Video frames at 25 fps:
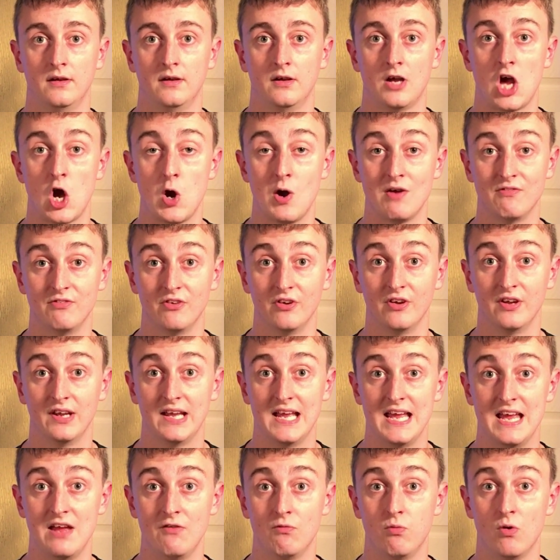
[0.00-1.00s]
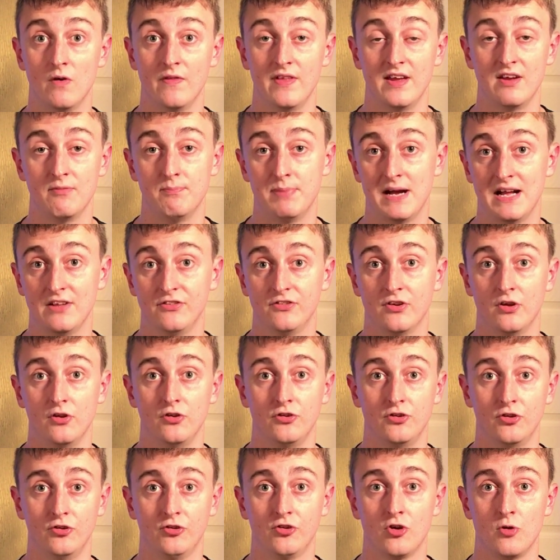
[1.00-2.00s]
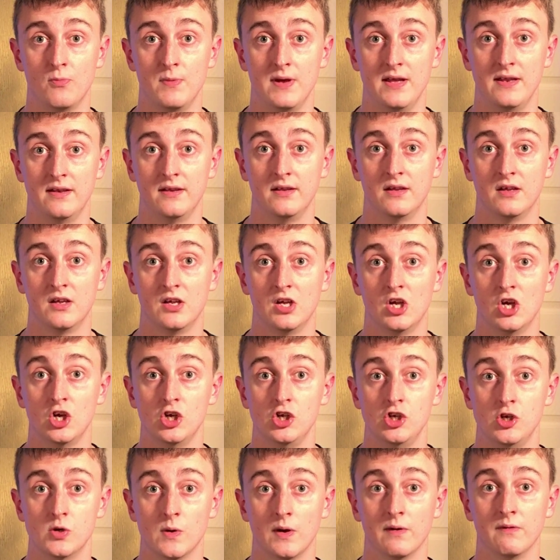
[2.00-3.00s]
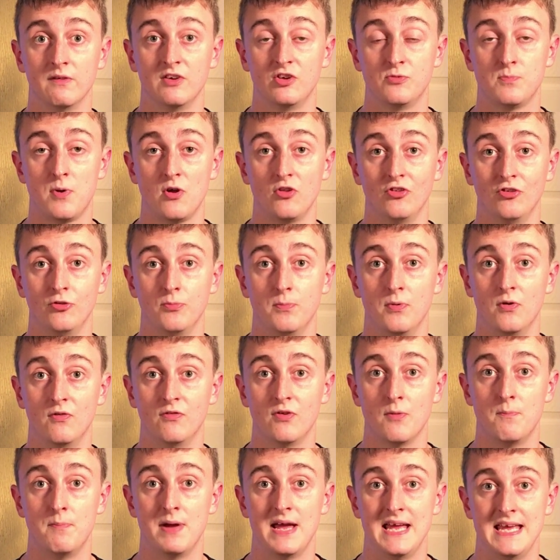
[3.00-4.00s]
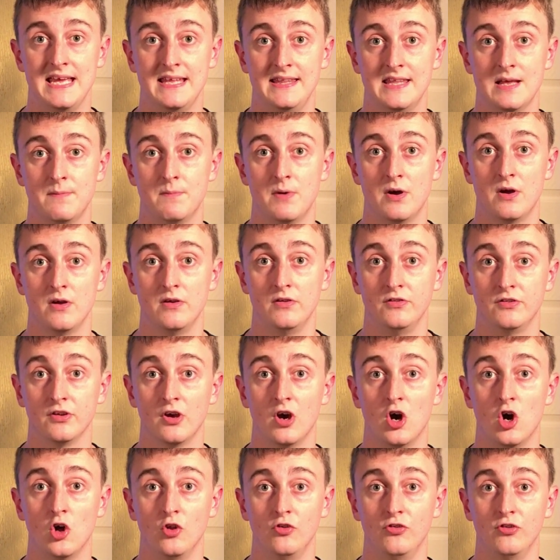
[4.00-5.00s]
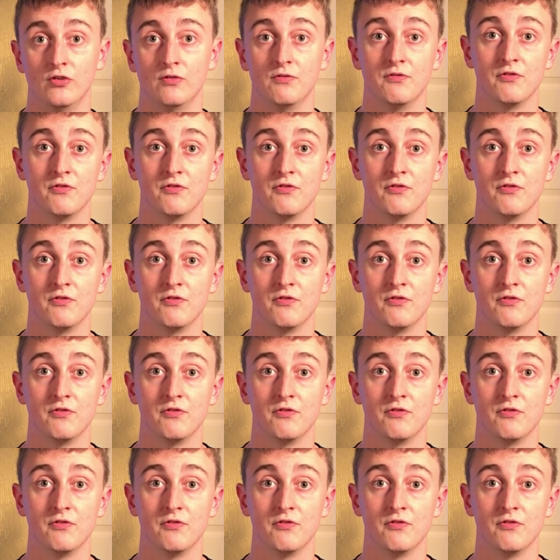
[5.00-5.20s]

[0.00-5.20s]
However, if what they have backed on does come in, you are responsible for paying them out at odds of